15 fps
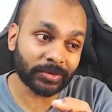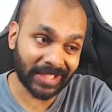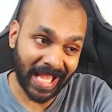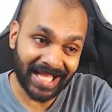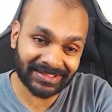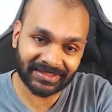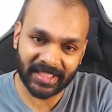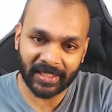
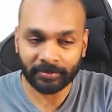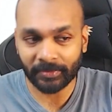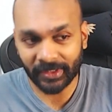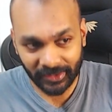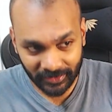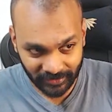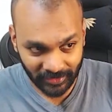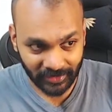that statement,
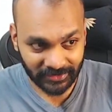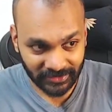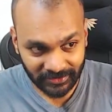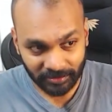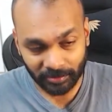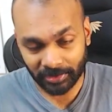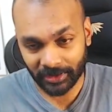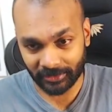it does,
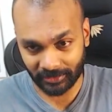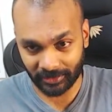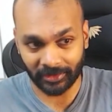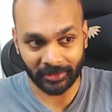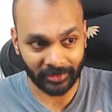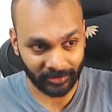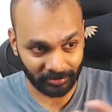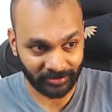but
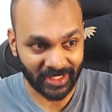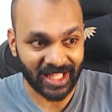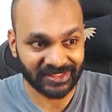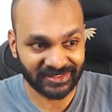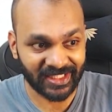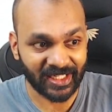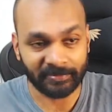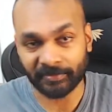uh, that
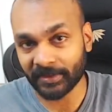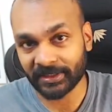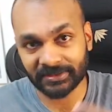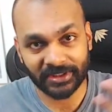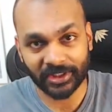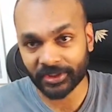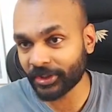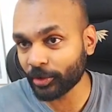statement is
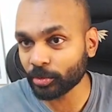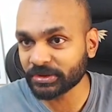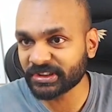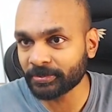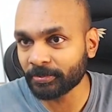a huge